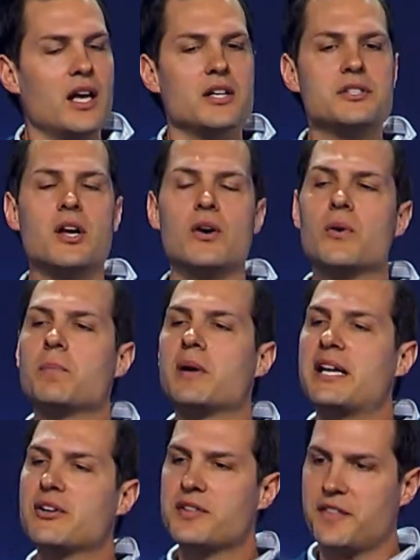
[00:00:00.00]
So, but
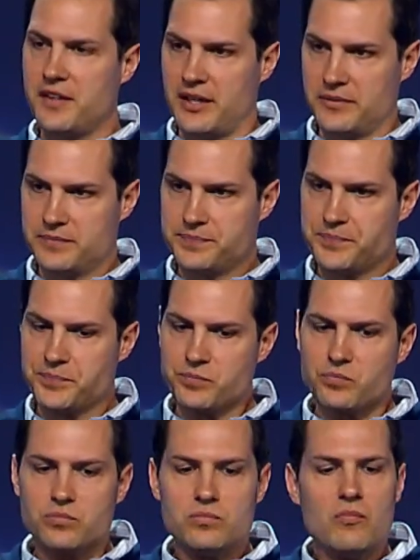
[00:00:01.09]
here's the thing.
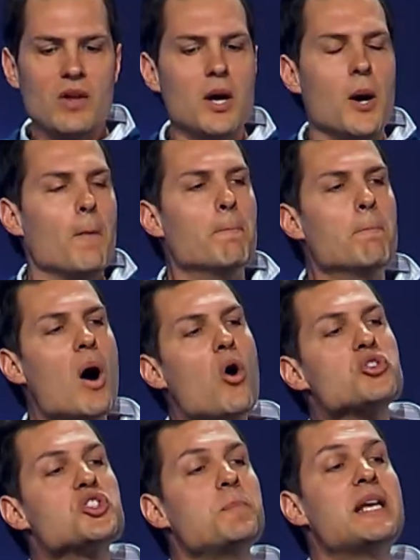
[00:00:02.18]

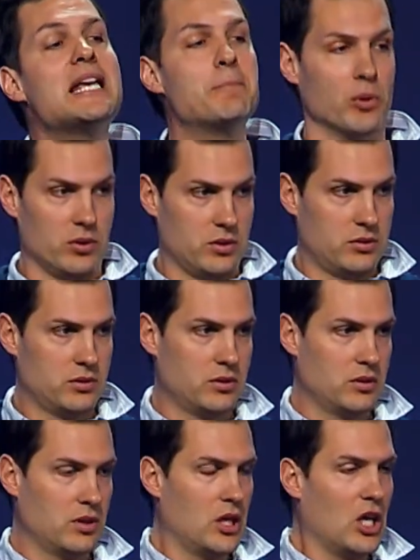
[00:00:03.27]
Most people
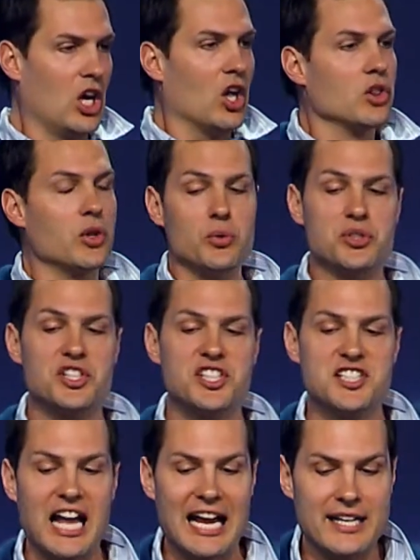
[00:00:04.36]
lose
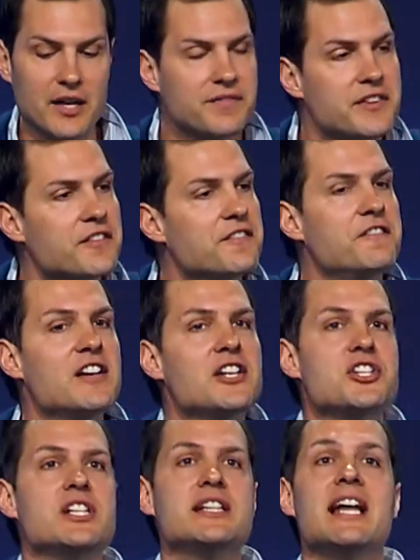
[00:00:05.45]
sight of the
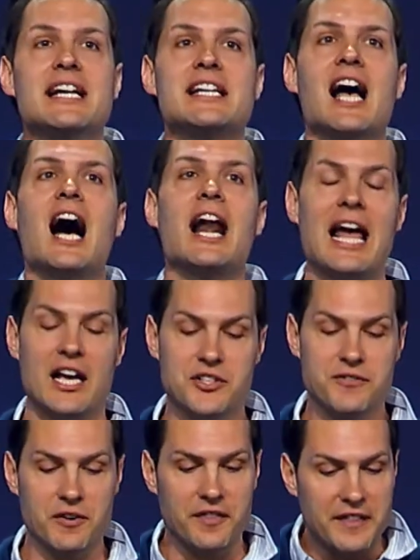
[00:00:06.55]
vision that God has
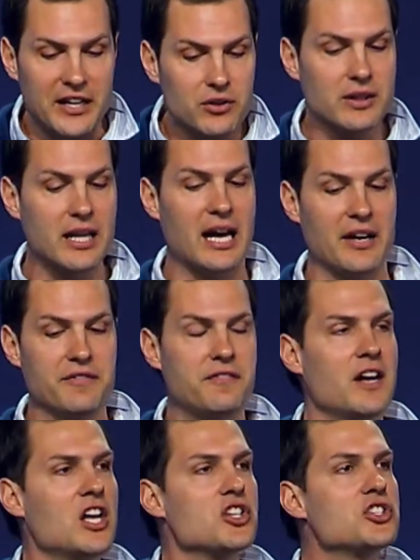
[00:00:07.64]
for their life
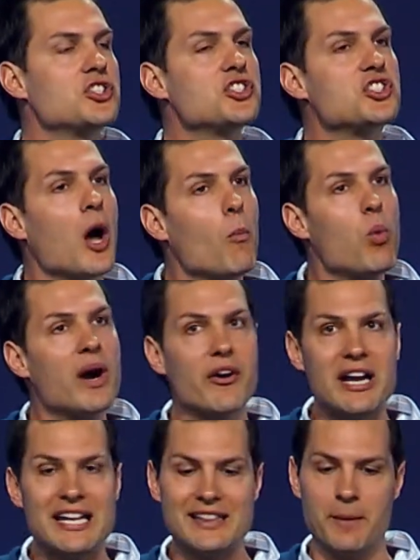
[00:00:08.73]
somewhere
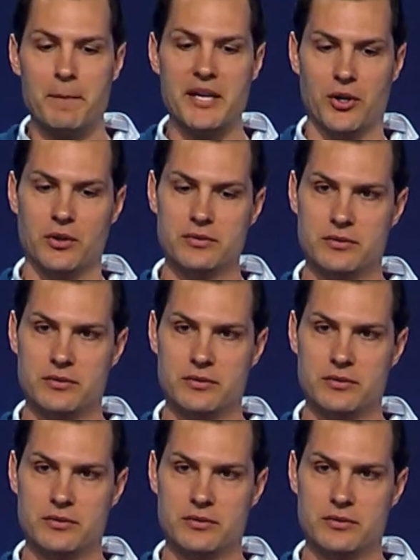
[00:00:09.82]
in the middle.